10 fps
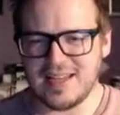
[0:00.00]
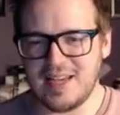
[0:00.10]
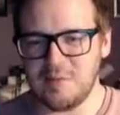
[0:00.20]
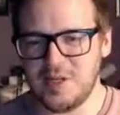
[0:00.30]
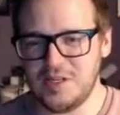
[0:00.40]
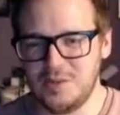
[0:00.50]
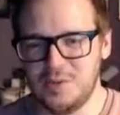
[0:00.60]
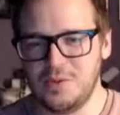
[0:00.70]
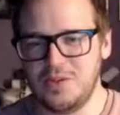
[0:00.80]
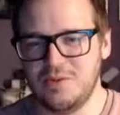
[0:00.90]
of game where
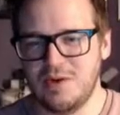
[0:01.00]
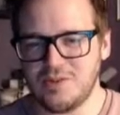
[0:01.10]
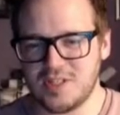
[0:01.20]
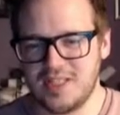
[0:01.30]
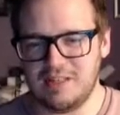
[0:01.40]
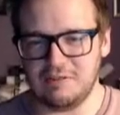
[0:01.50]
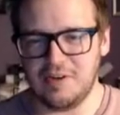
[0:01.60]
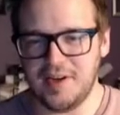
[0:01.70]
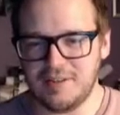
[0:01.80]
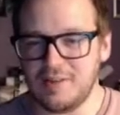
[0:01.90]
you you don't just get
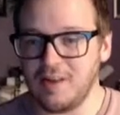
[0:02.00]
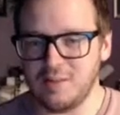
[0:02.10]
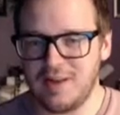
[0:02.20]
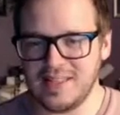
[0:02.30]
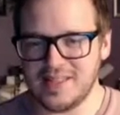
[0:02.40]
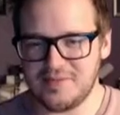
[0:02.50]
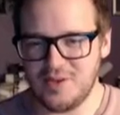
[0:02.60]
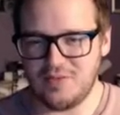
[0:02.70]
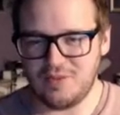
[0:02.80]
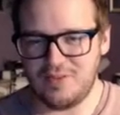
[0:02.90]
rid of all the bad stuff, you
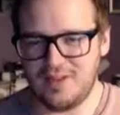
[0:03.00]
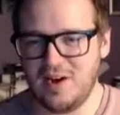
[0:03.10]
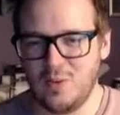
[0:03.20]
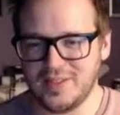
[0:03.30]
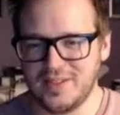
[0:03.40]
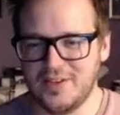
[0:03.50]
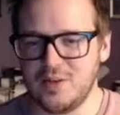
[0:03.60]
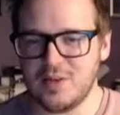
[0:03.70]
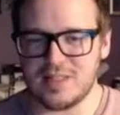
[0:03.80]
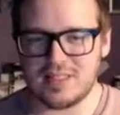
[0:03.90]
have to figure out what to do
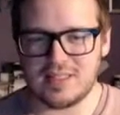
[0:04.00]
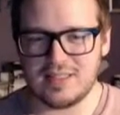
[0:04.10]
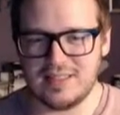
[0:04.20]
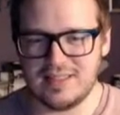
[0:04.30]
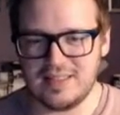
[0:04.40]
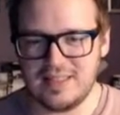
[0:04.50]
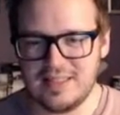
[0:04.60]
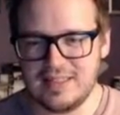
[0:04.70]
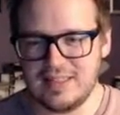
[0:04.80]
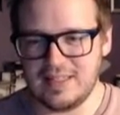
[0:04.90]
with it.
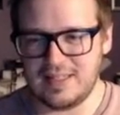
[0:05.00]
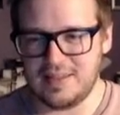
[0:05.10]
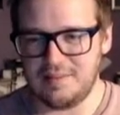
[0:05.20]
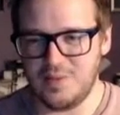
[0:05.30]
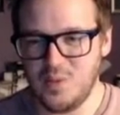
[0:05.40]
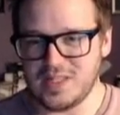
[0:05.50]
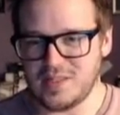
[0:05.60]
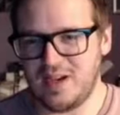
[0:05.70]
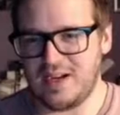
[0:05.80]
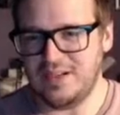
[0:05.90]
Um, oh, we get some
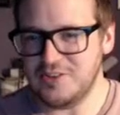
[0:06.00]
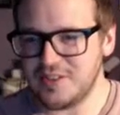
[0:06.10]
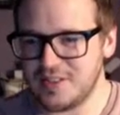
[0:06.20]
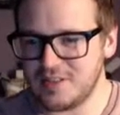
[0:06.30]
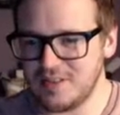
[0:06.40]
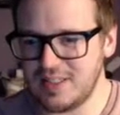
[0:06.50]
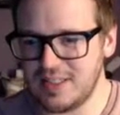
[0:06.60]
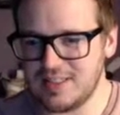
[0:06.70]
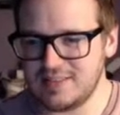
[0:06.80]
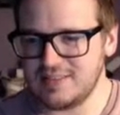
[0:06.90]
hydrogen over
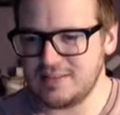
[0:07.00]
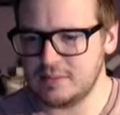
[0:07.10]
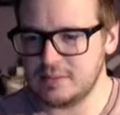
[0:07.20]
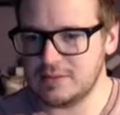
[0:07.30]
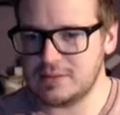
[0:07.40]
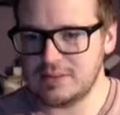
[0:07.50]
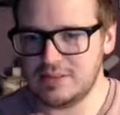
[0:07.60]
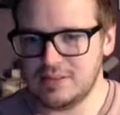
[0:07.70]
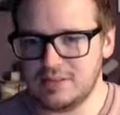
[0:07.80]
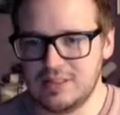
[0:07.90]
here.
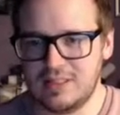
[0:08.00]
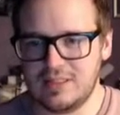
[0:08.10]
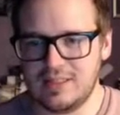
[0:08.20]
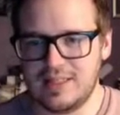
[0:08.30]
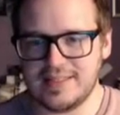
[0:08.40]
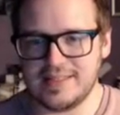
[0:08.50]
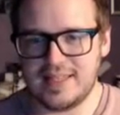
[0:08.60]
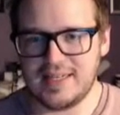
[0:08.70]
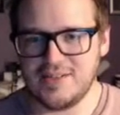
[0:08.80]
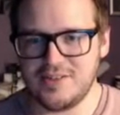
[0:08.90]
Lots of
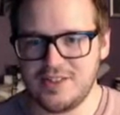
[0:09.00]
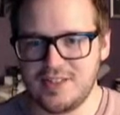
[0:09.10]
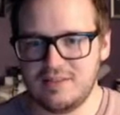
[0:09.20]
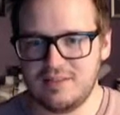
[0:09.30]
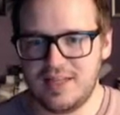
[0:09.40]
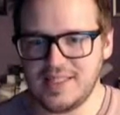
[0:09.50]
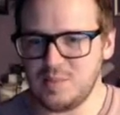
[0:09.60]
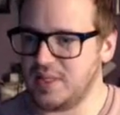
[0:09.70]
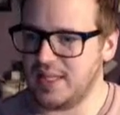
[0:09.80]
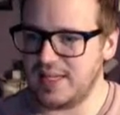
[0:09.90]
hydrogen. Lots of
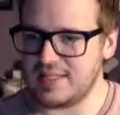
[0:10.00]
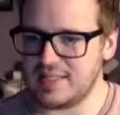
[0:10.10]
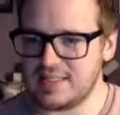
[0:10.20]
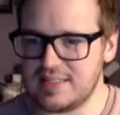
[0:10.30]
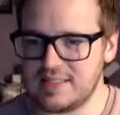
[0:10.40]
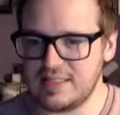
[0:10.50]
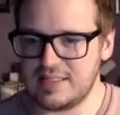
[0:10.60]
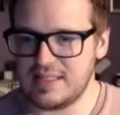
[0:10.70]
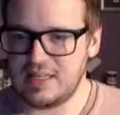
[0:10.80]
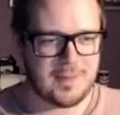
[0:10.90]
plants.
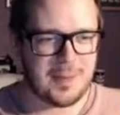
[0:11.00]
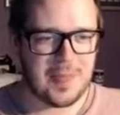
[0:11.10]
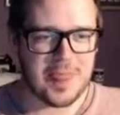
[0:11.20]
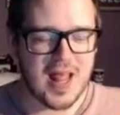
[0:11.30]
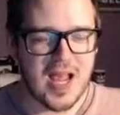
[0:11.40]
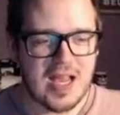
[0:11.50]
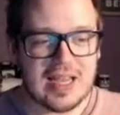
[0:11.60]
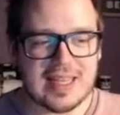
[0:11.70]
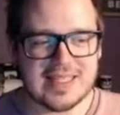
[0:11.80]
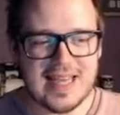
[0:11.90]

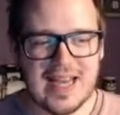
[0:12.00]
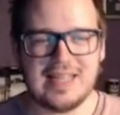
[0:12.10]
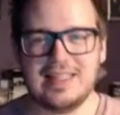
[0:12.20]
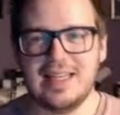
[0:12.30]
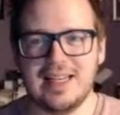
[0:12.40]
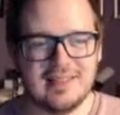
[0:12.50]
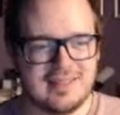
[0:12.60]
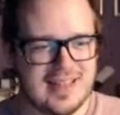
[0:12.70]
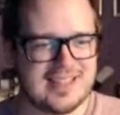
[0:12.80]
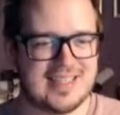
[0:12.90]
Exactly.
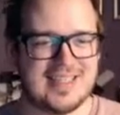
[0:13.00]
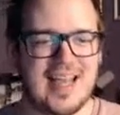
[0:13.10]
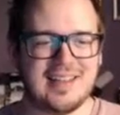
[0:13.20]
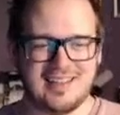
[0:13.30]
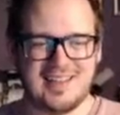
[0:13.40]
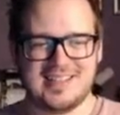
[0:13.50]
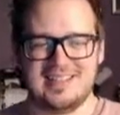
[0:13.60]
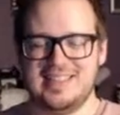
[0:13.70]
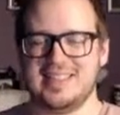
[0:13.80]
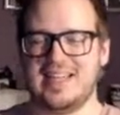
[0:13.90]
It's exactly like
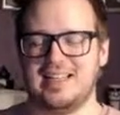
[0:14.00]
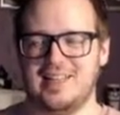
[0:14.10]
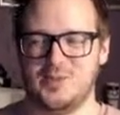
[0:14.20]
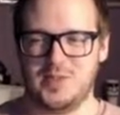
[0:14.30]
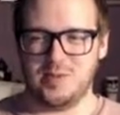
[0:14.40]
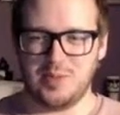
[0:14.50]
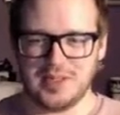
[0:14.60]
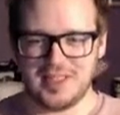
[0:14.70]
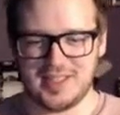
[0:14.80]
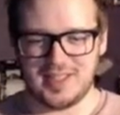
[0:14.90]
City Skylines where you
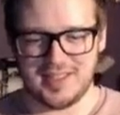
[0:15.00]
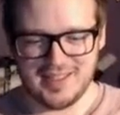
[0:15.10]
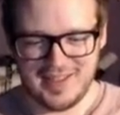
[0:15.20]
put the